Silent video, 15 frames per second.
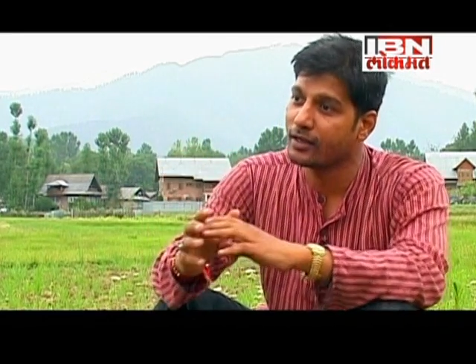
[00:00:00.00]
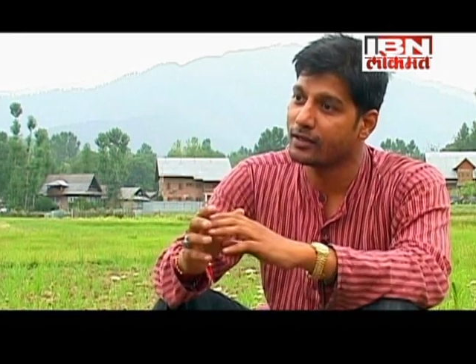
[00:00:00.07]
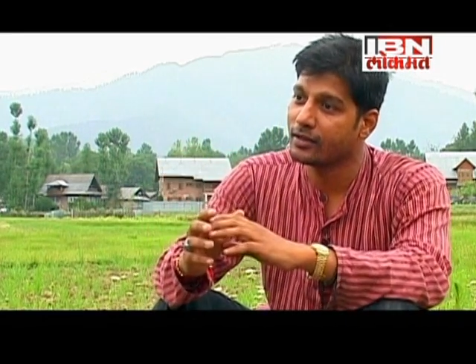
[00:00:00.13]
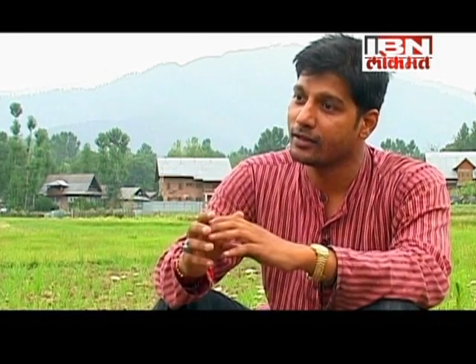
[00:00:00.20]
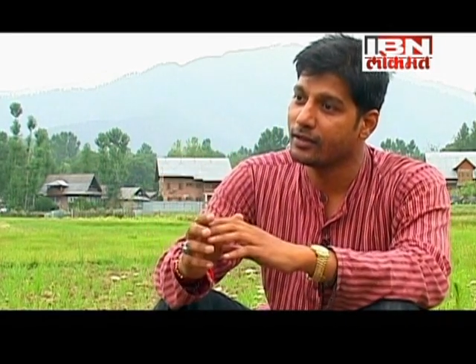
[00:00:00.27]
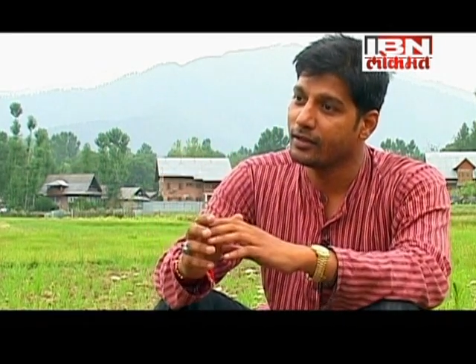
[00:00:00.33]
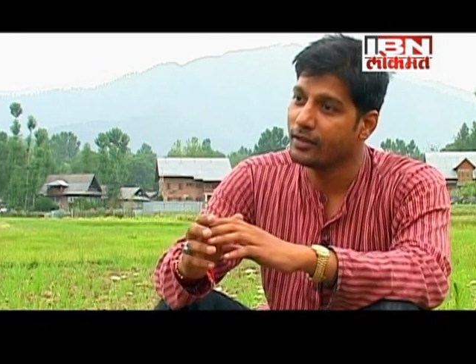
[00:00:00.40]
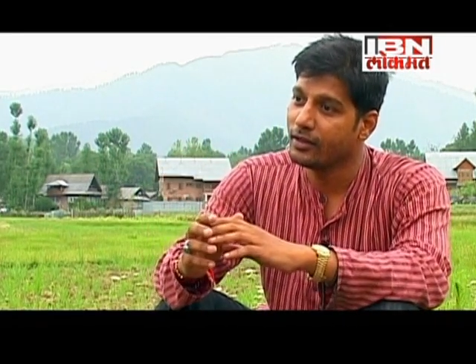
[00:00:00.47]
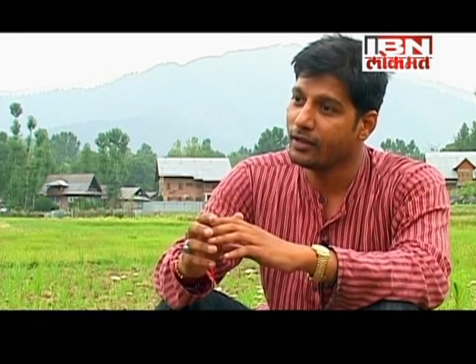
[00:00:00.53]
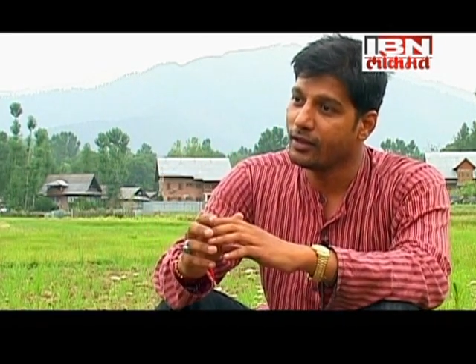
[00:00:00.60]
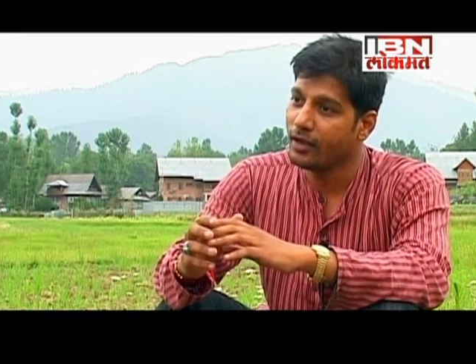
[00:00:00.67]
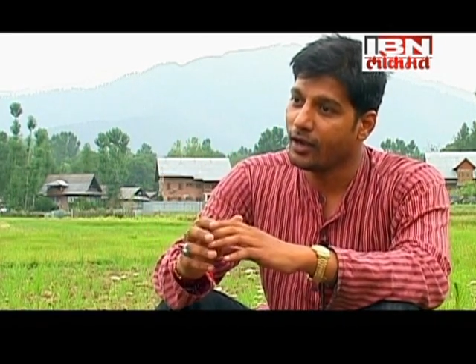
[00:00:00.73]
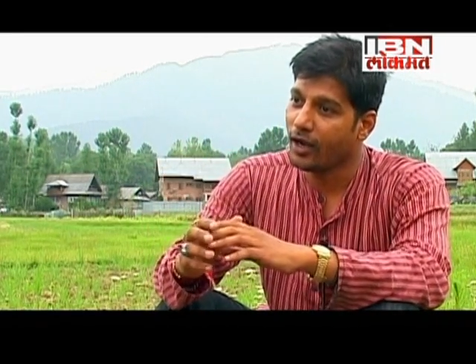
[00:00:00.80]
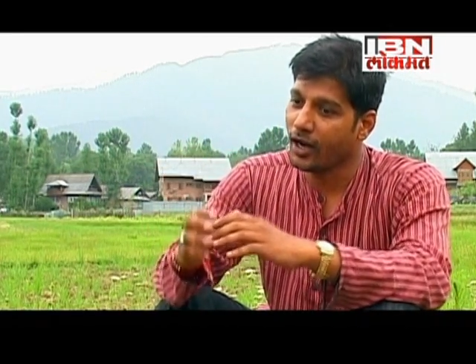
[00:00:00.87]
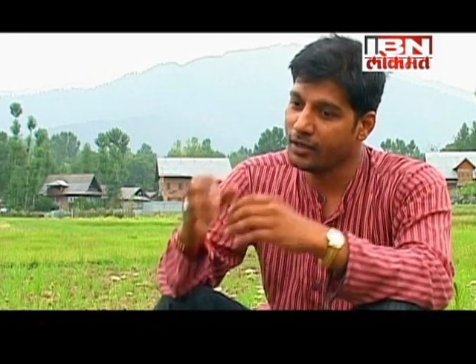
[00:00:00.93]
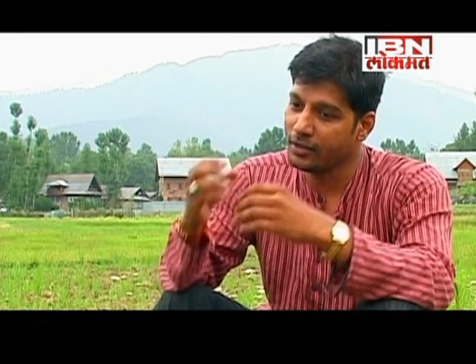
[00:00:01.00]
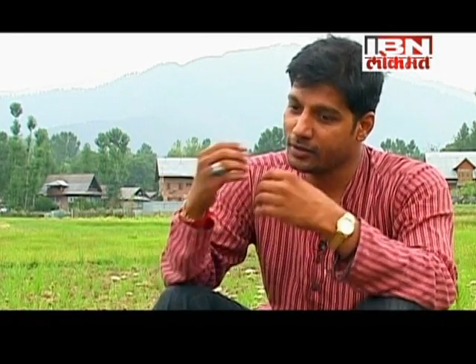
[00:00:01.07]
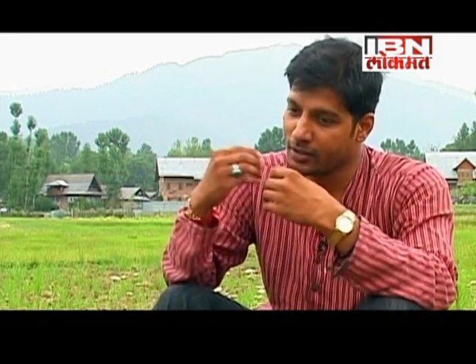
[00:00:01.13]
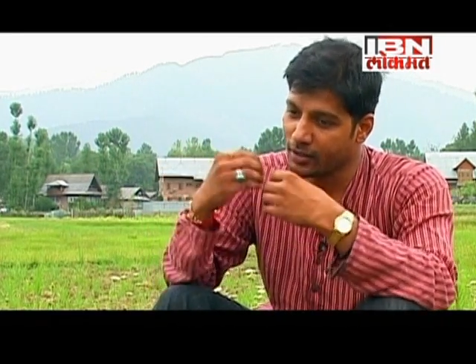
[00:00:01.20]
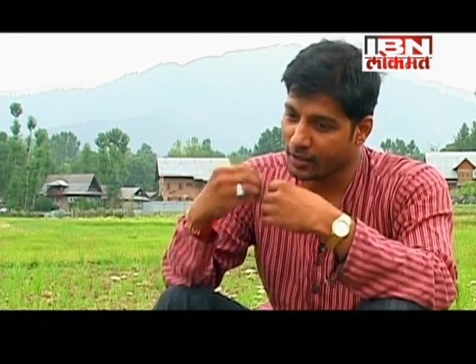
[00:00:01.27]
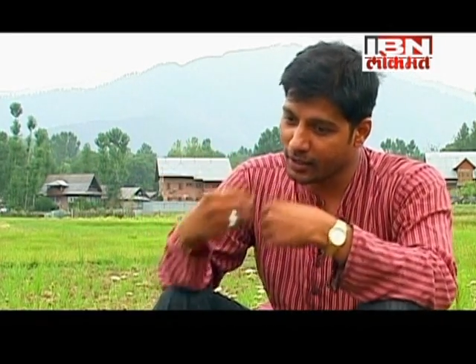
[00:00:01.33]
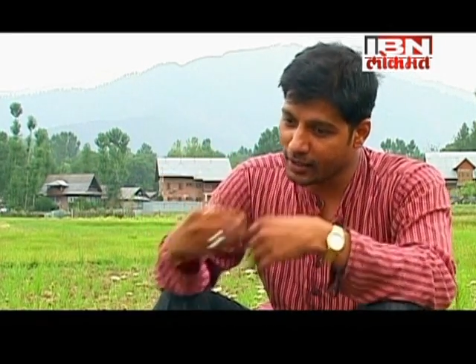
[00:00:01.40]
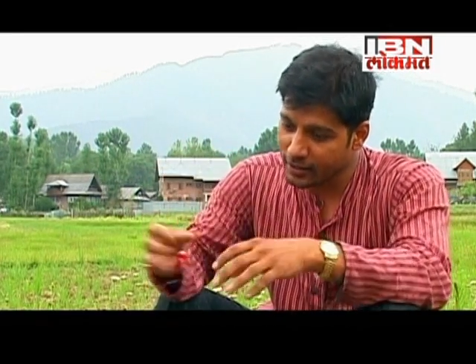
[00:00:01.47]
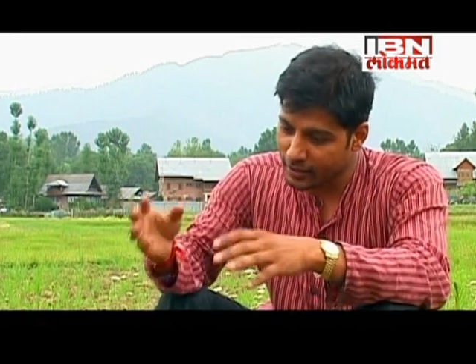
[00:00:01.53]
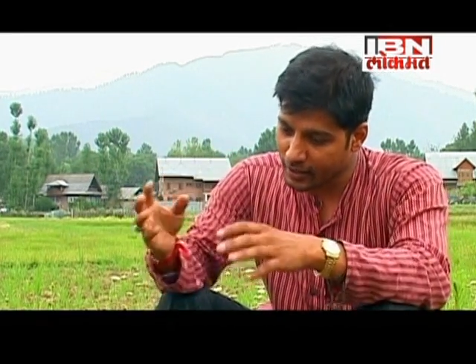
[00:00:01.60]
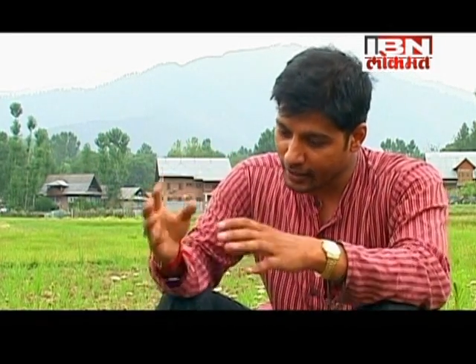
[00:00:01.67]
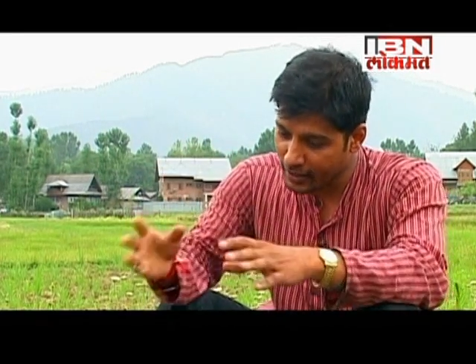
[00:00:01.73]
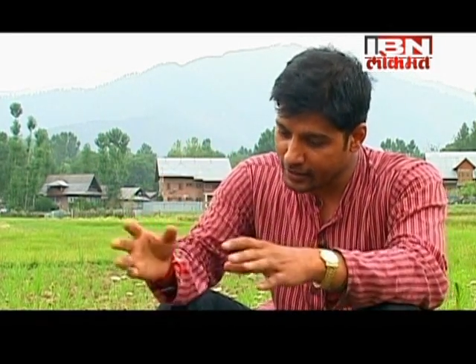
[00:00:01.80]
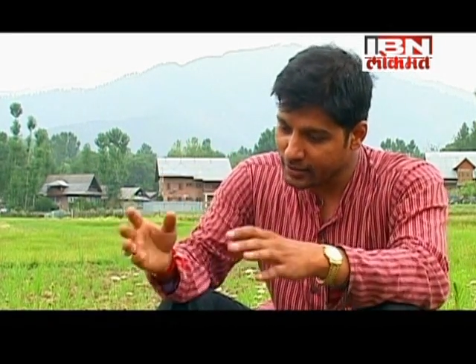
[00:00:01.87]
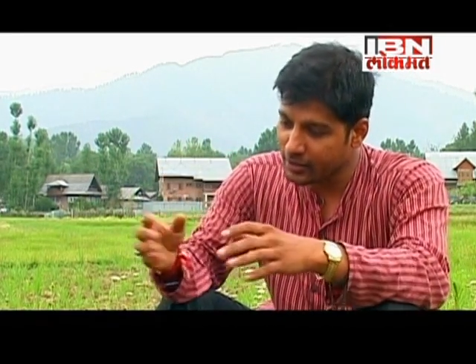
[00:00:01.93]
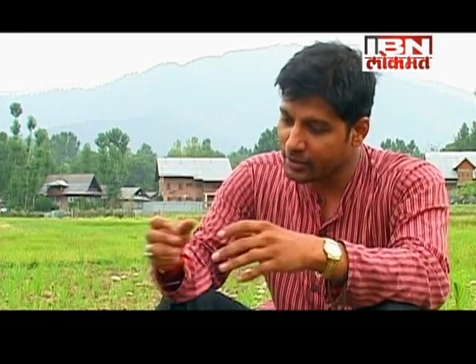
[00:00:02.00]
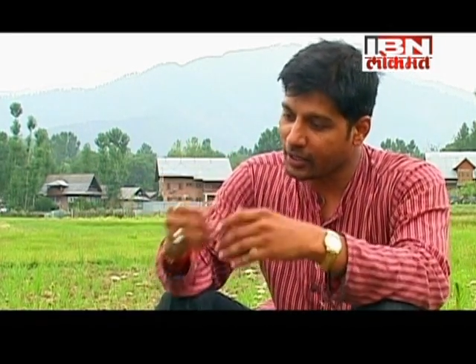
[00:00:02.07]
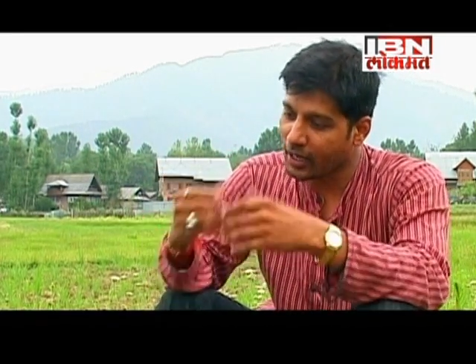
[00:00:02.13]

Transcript: or the other taking place here.